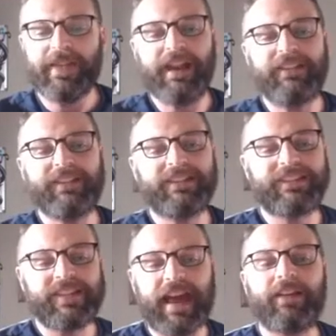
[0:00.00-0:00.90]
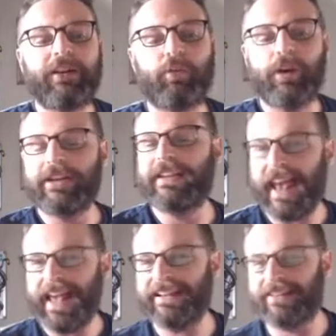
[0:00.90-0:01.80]
that is exactly what
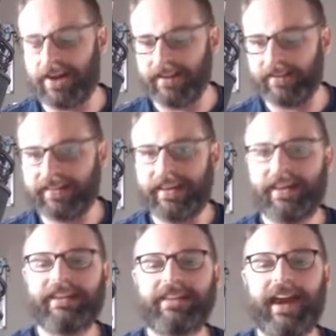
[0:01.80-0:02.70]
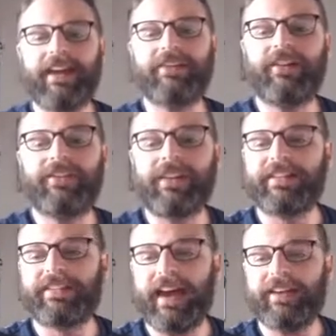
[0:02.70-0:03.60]
Yang does. Yang does the
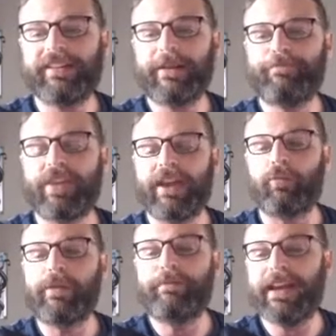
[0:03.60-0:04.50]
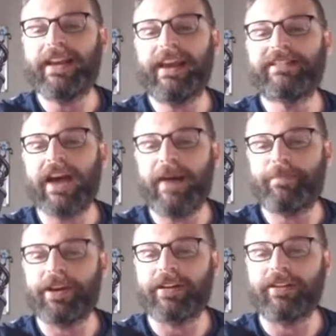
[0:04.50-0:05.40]
exact same thing. We pick a
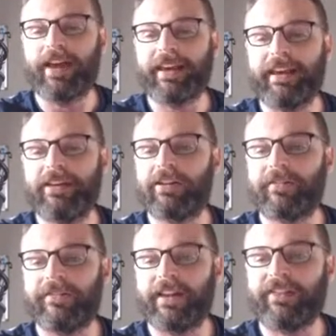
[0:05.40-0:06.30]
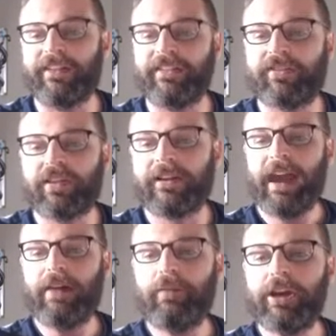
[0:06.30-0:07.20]
topic like interfaces,
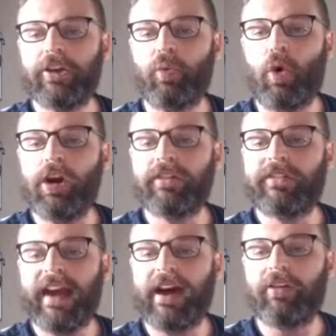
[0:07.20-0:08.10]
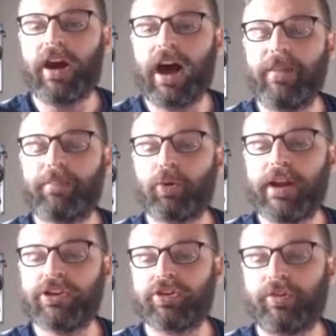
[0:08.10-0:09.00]
and we can walk down
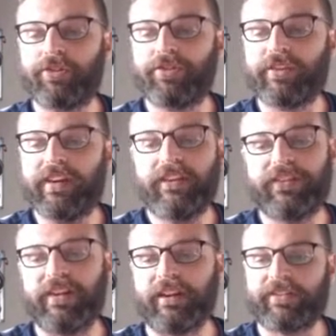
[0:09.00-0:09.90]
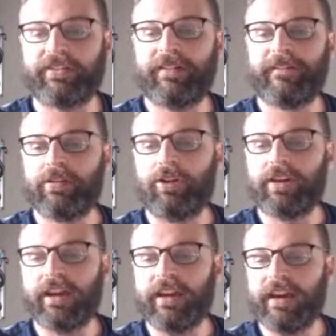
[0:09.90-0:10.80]
operational statistics,
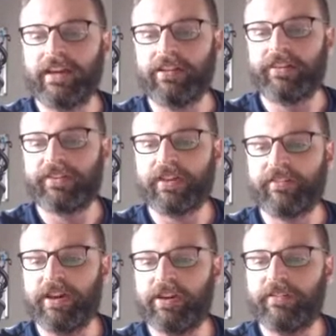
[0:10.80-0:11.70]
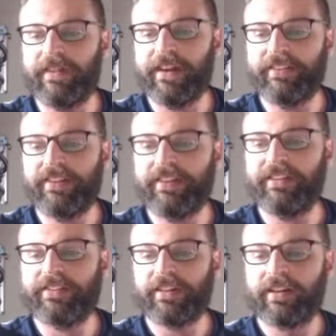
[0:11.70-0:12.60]
looking in a list of
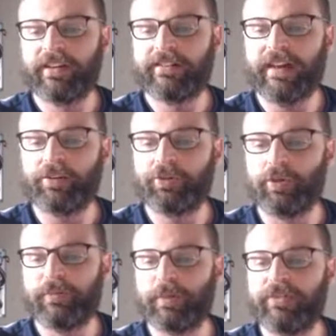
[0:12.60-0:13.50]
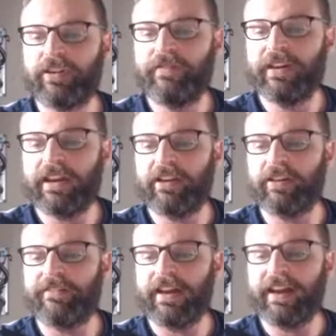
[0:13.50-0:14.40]
interfaces, down to a specific
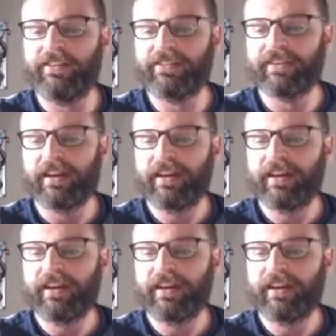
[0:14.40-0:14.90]
interface,